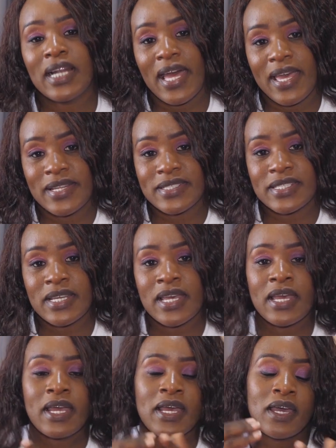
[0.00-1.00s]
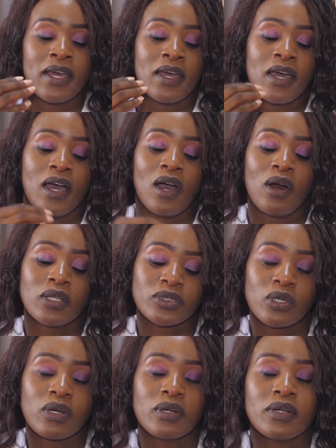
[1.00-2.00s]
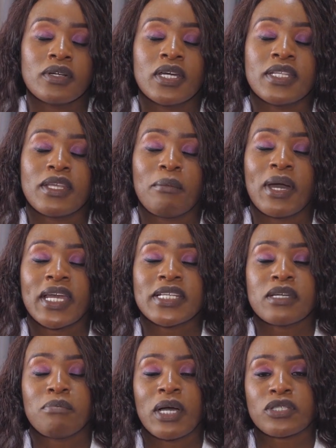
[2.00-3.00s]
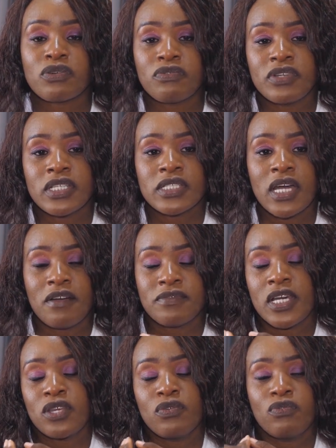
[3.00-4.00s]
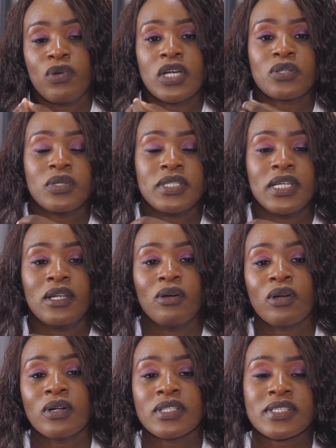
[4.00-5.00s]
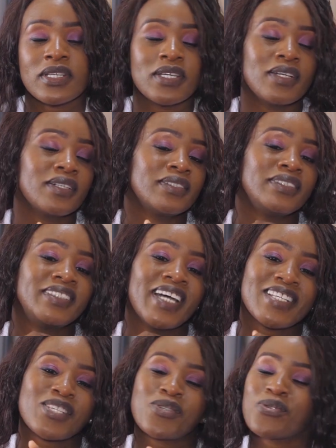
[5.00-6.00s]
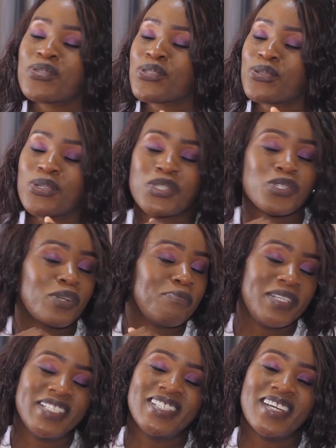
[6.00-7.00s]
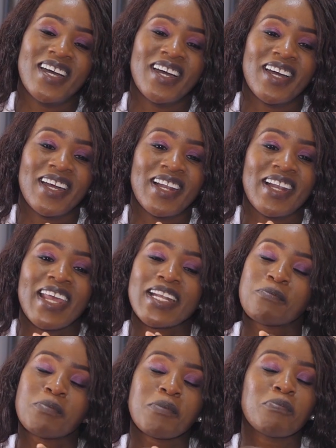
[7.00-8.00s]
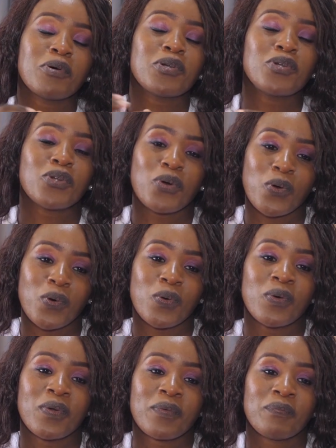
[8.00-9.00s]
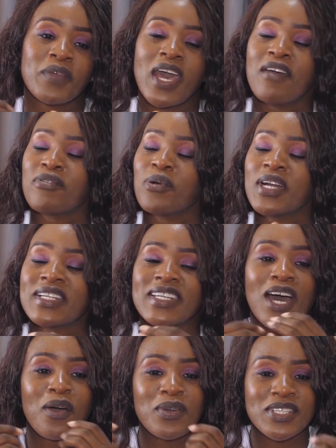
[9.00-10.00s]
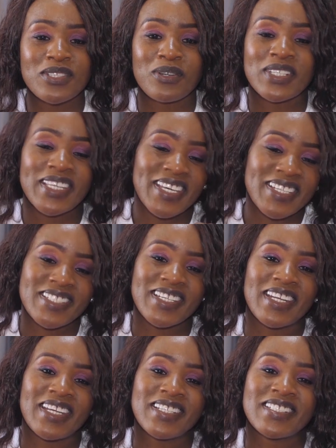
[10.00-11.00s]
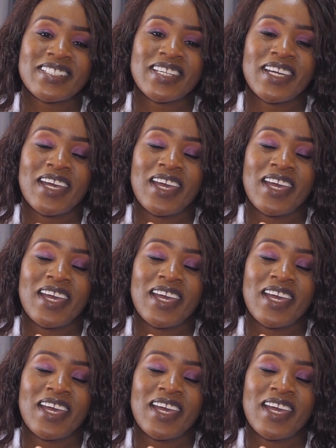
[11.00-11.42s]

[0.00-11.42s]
client. Also, in the marketing part of it, after you've worked with the locals, just use social media. Let people know. Everyone now is on the internet.